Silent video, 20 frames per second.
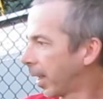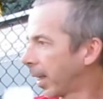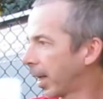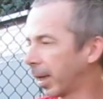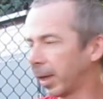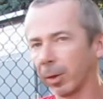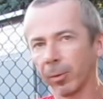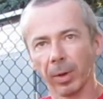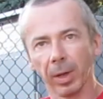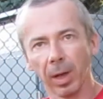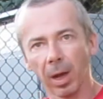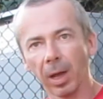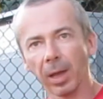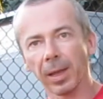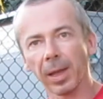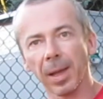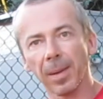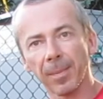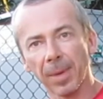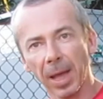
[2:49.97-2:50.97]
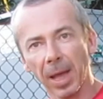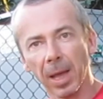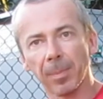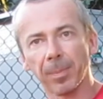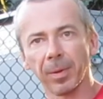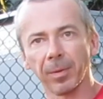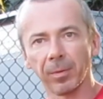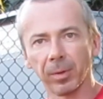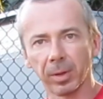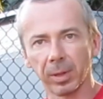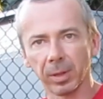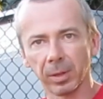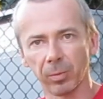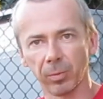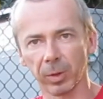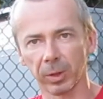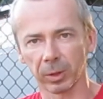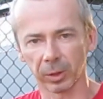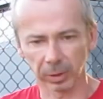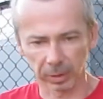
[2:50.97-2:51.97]
Anyway, I am happy with this
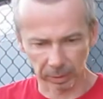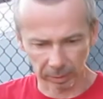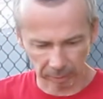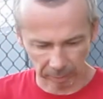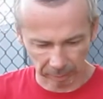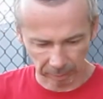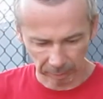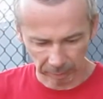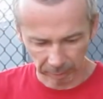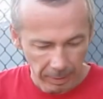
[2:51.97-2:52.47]
windshield.